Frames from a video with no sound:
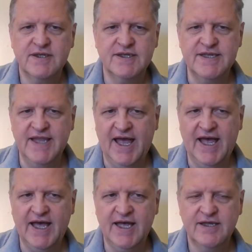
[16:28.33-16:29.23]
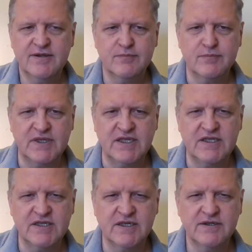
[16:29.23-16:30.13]
na
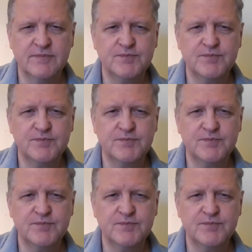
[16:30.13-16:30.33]
minha